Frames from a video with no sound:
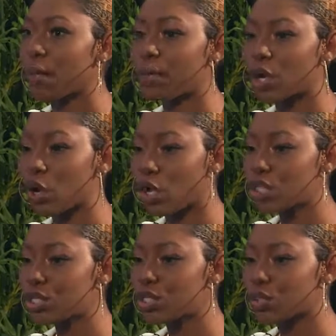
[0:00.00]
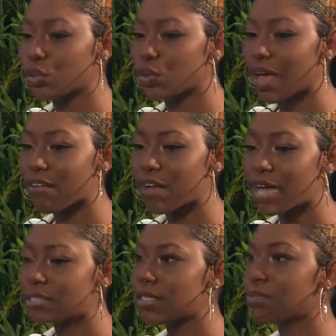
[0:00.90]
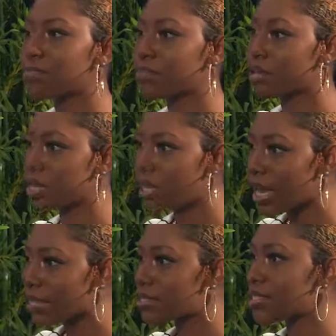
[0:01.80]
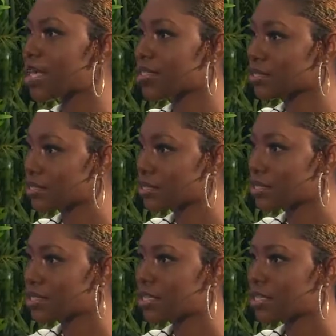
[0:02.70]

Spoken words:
But also, I've had to collect skills.